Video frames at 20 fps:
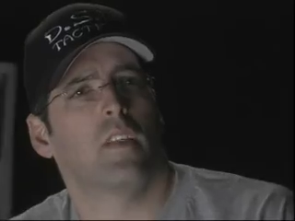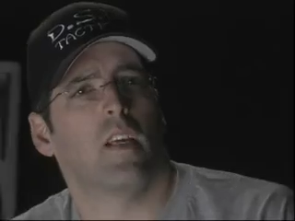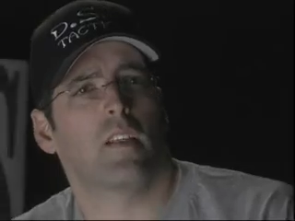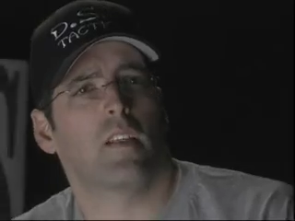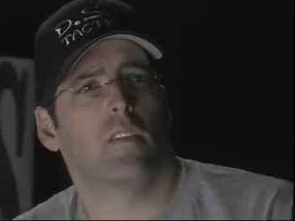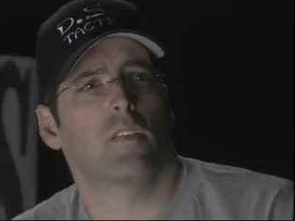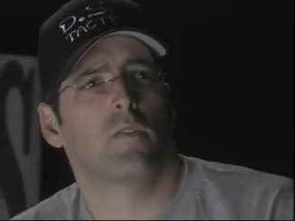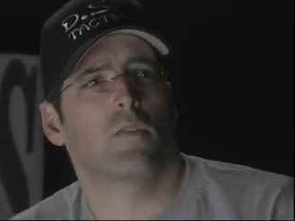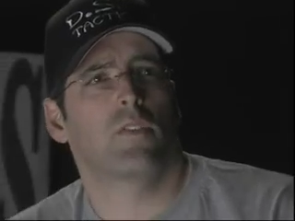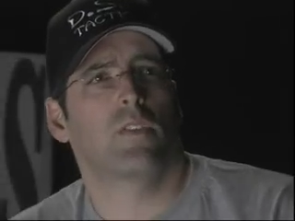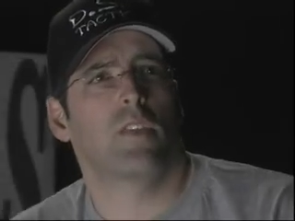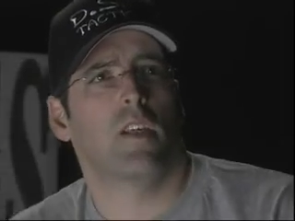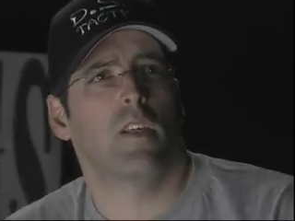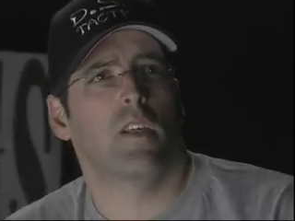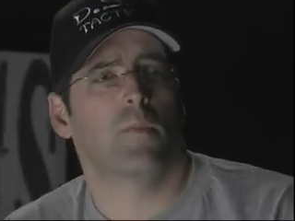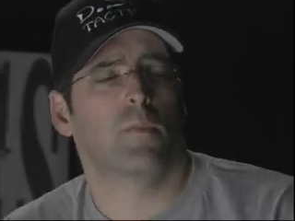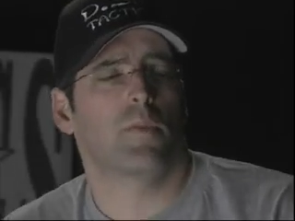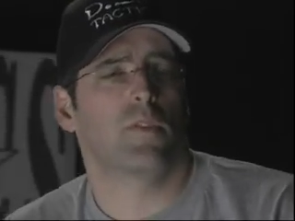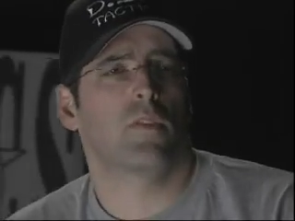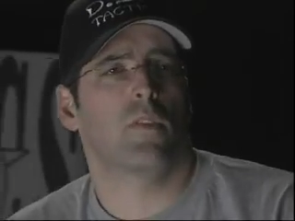Tactics for
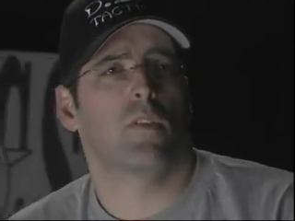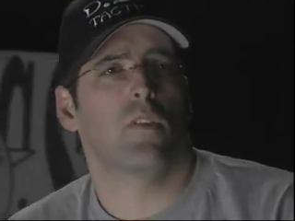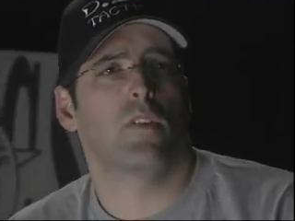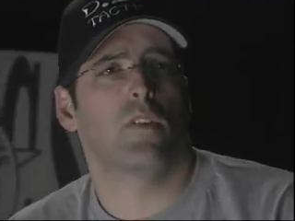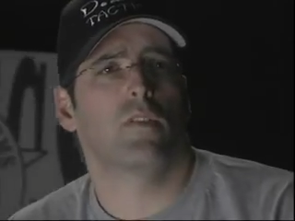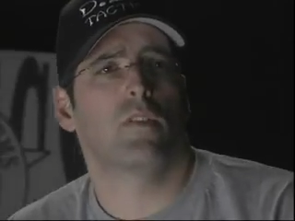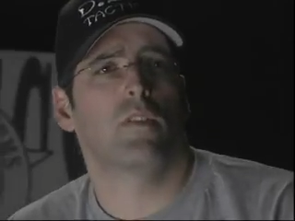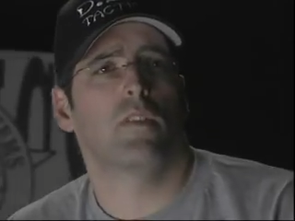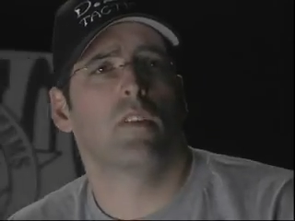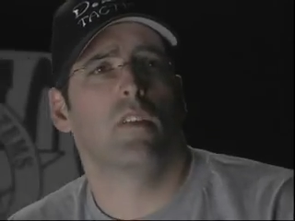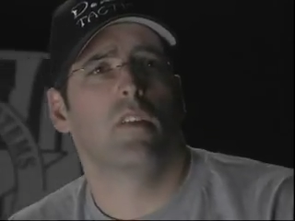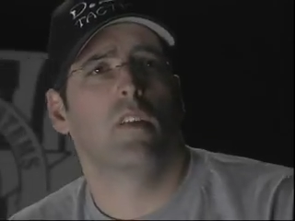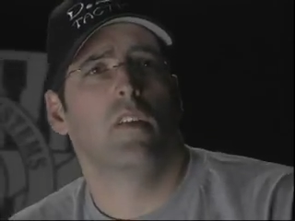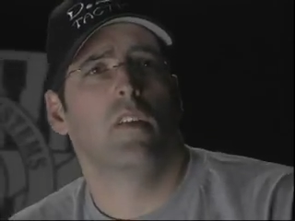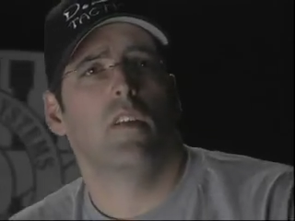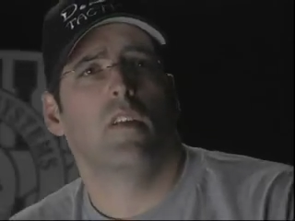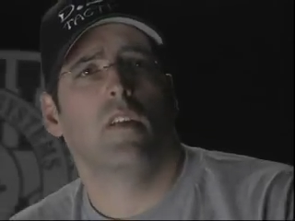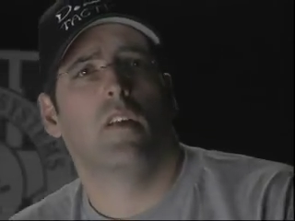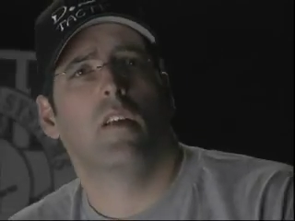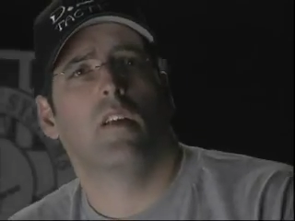Stand-Up Assaults,
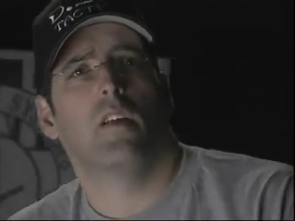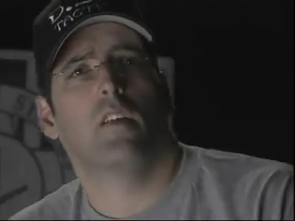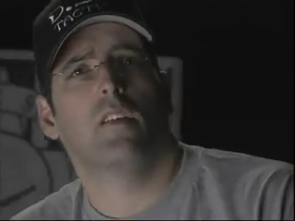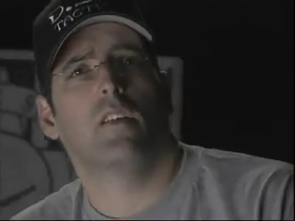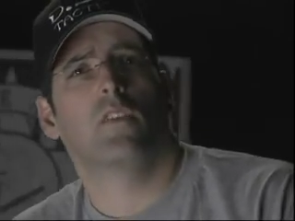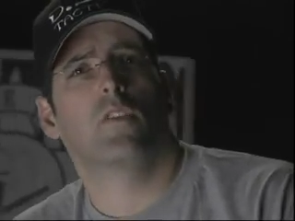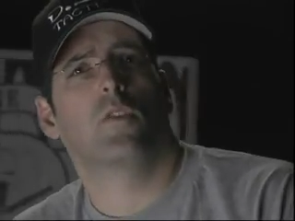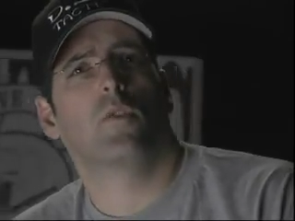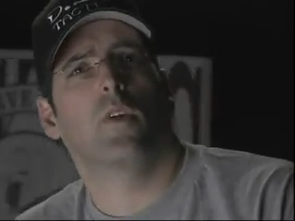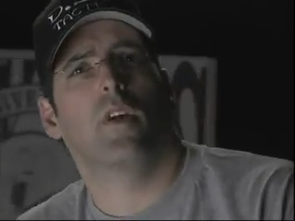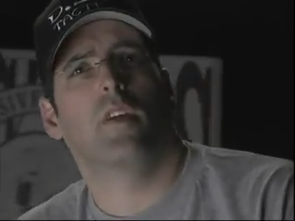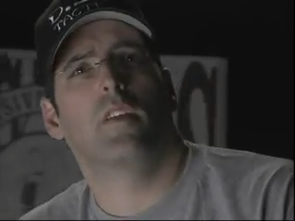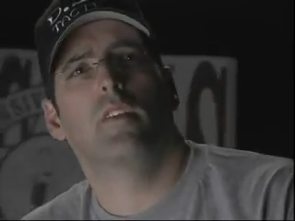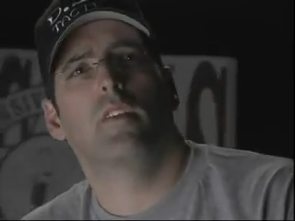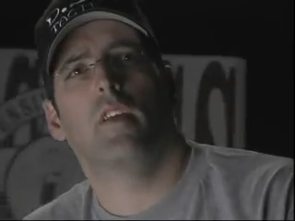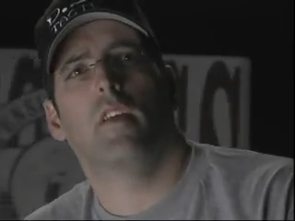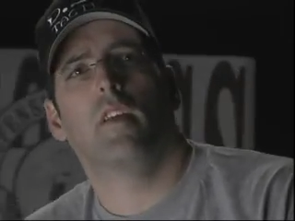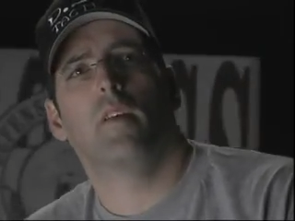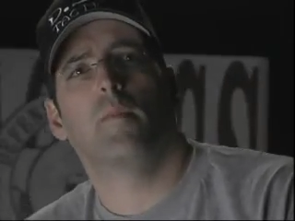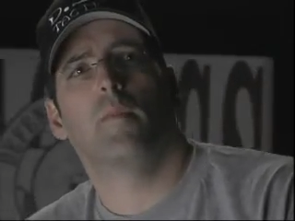is a great
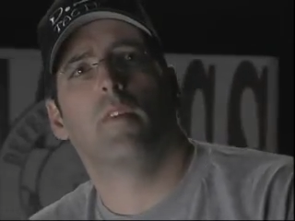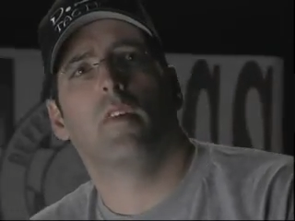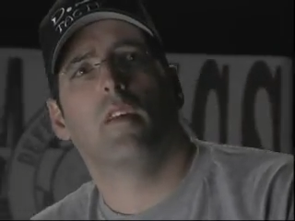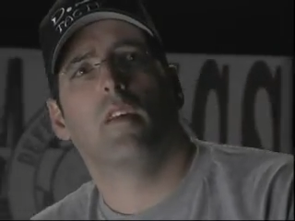tape.